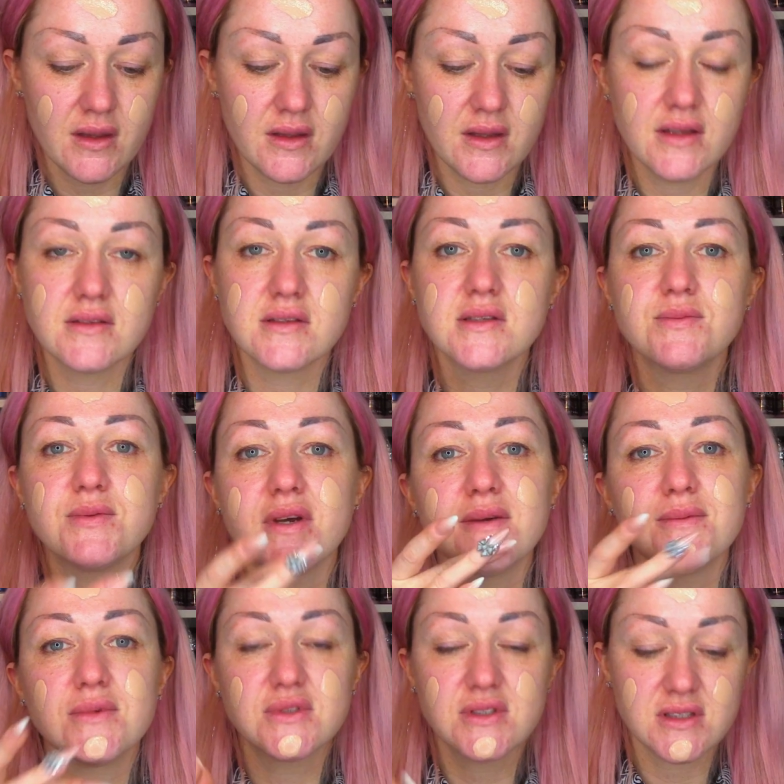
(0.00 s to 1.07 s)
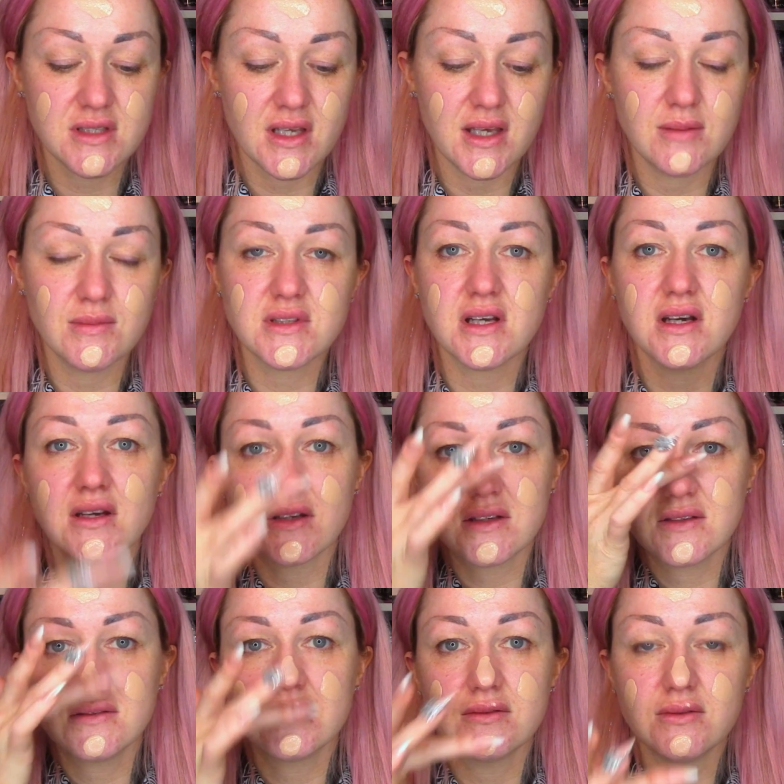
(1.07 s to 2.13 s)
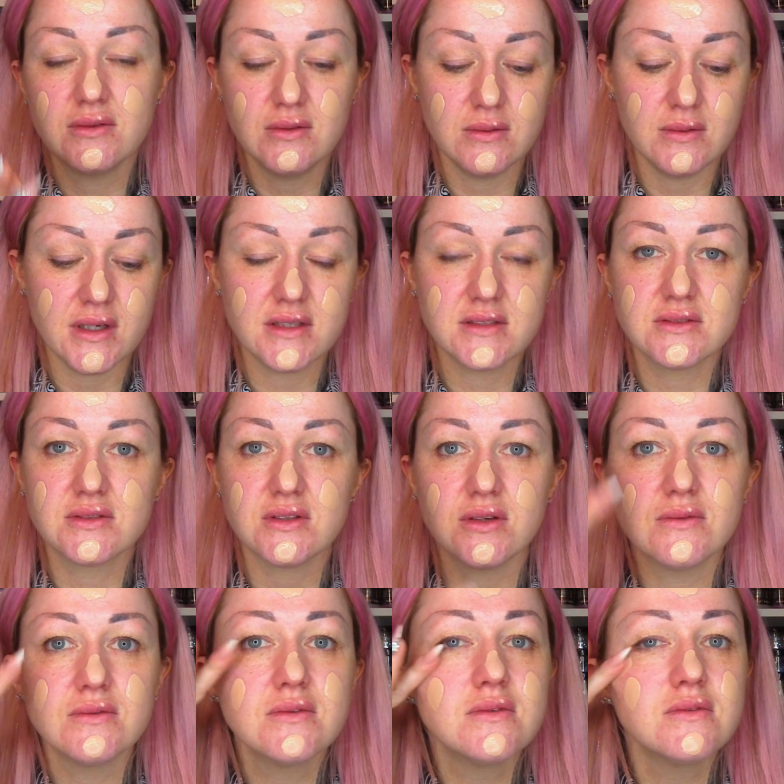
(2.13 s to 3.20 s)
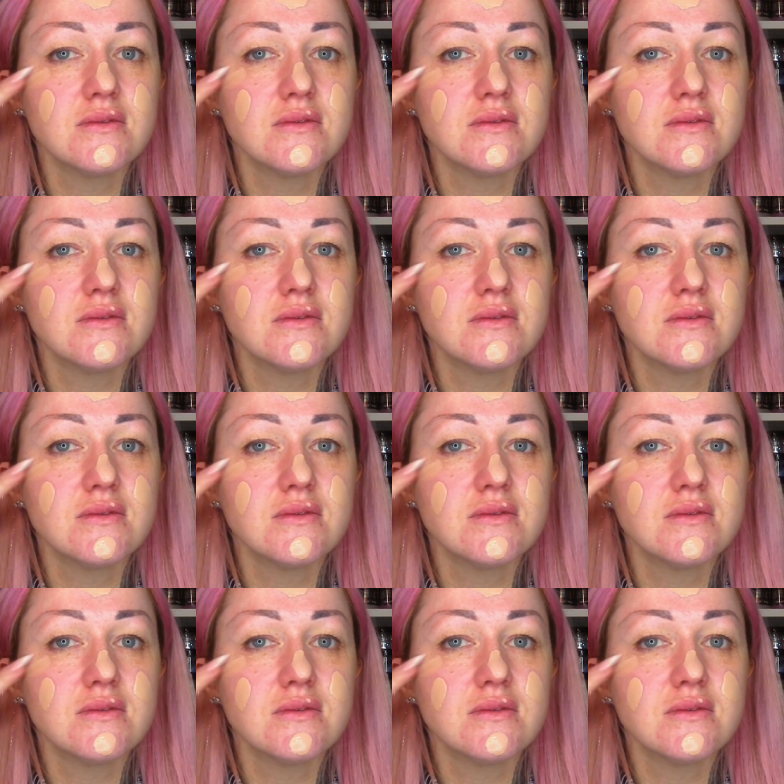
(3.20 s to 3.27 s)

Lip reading: This is pretty much the same as I always do.